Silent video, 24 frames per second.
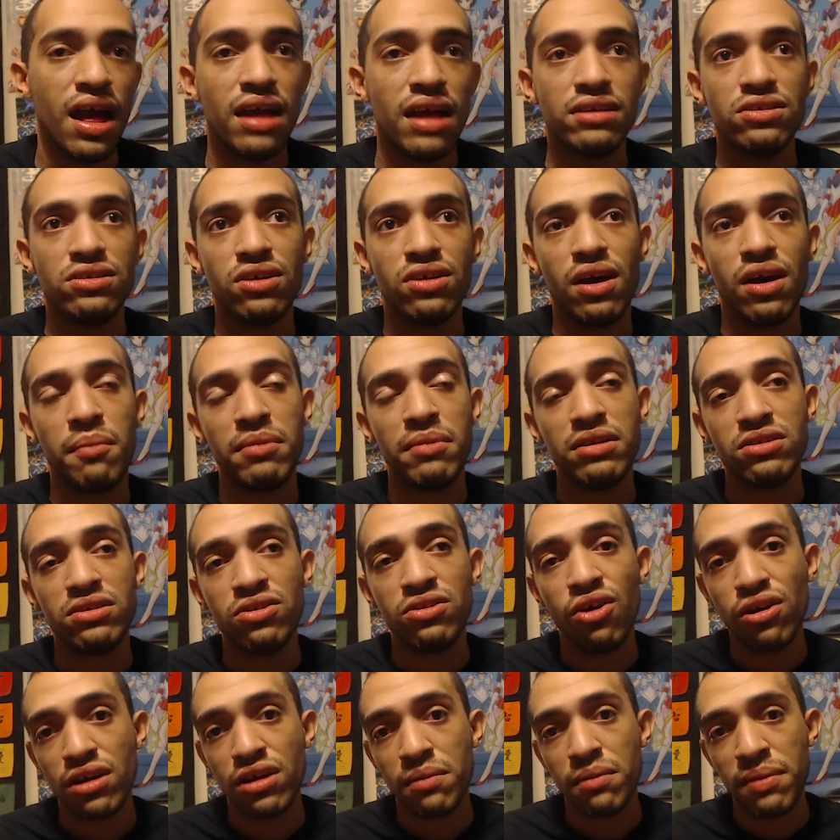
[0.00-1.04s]
So I'm gonna
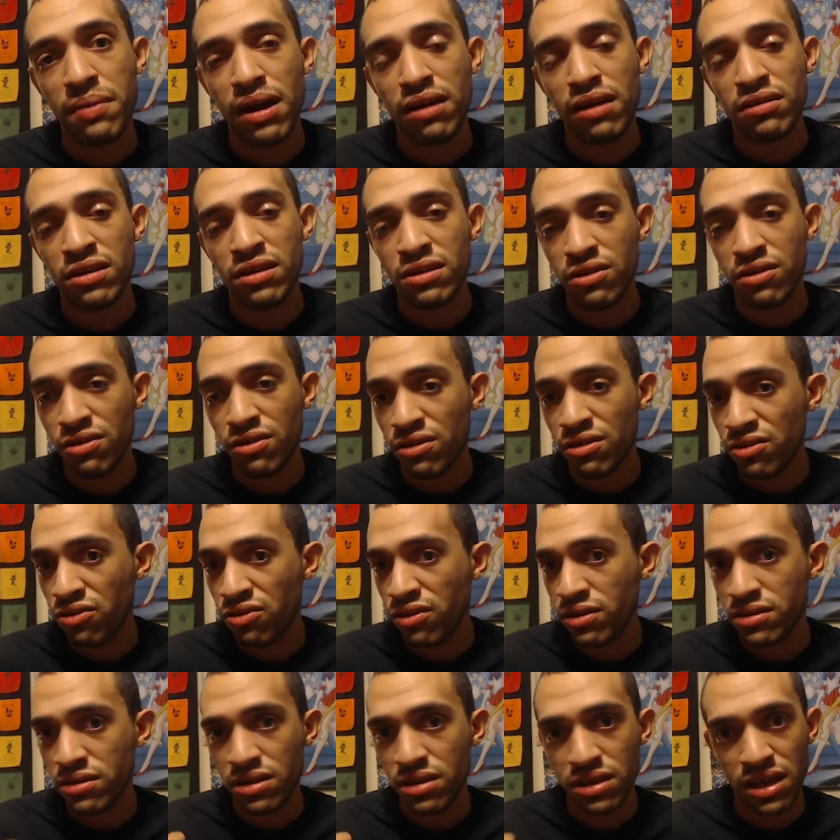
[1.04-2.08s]
talk about, you know, of
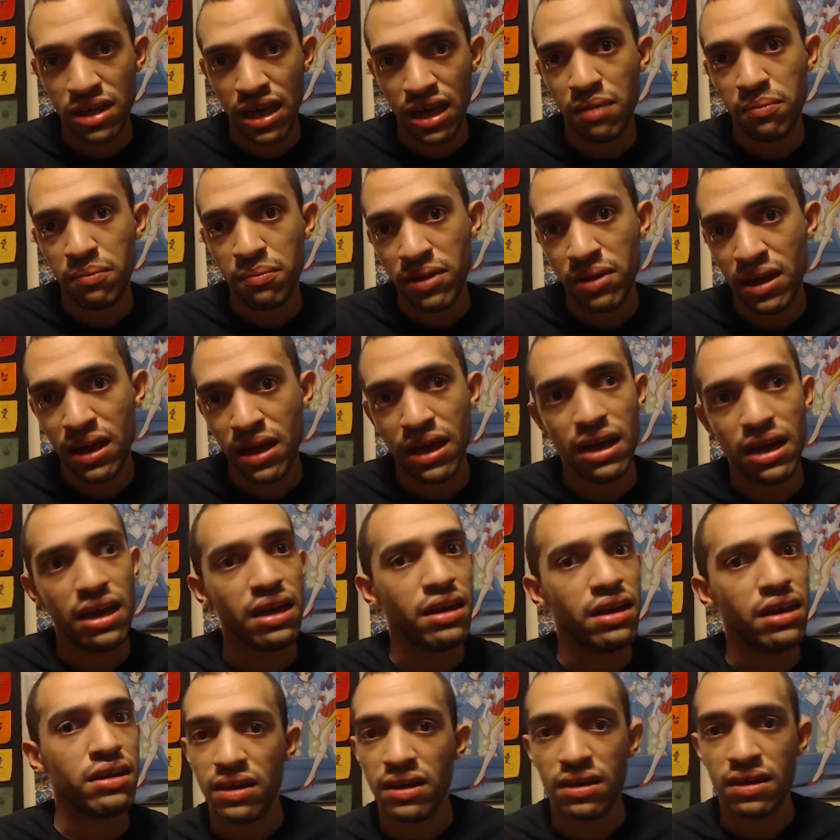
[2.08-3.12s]
course, the
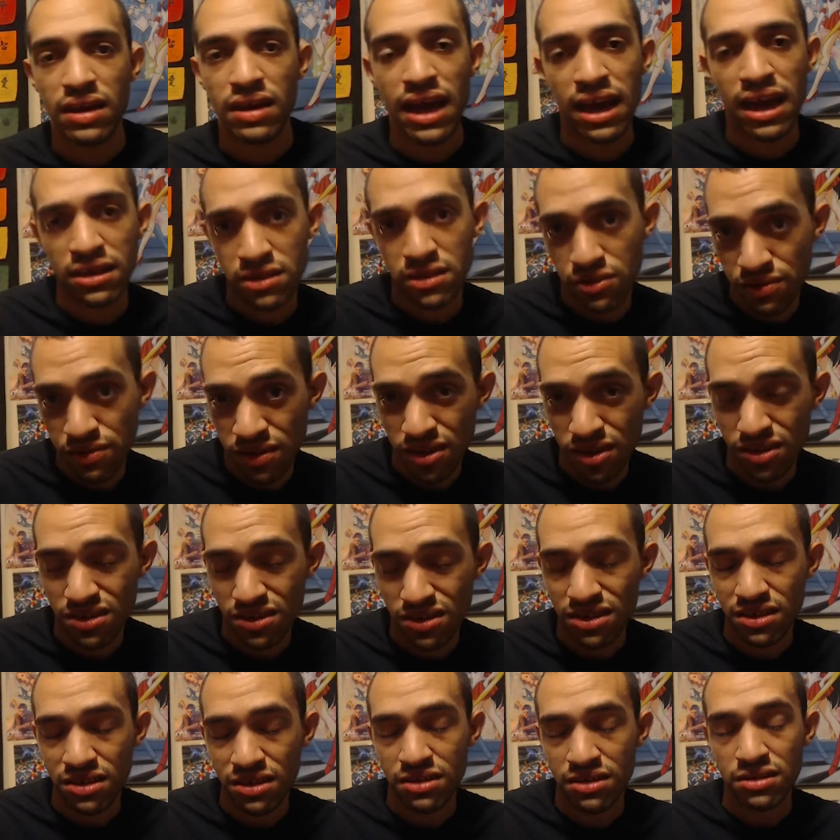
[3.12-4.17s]
gameplay, the cast,
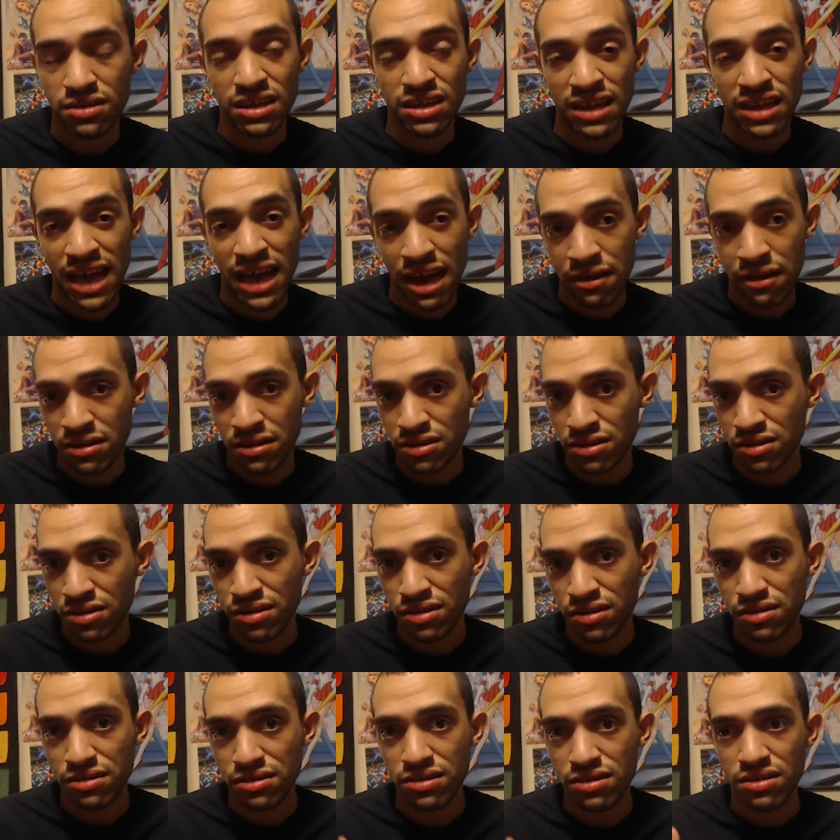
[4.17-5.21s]
the
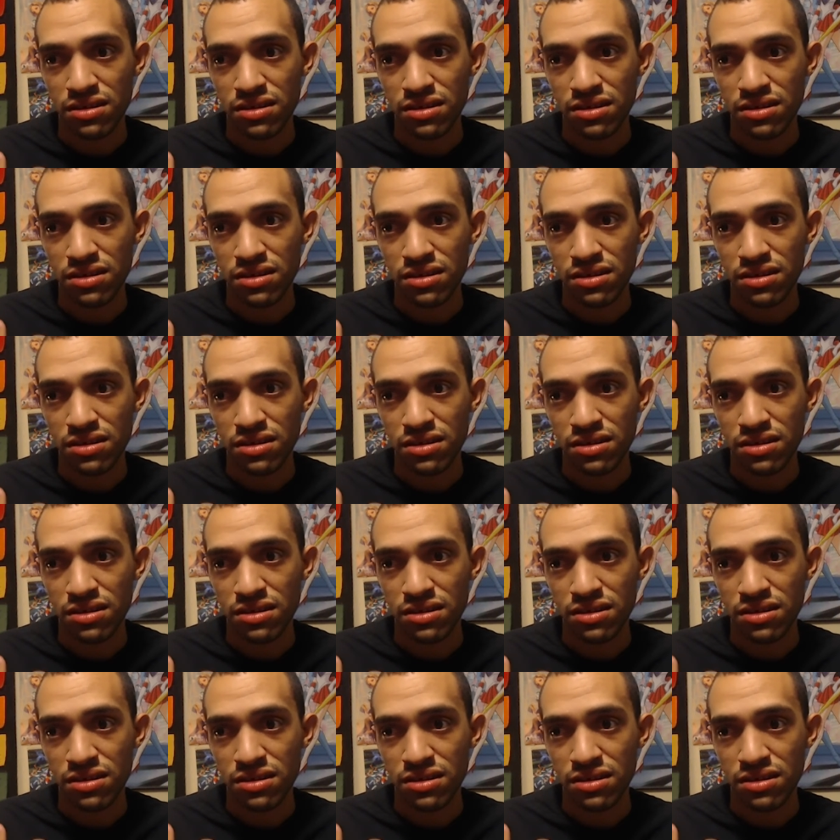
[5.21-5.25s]
characters,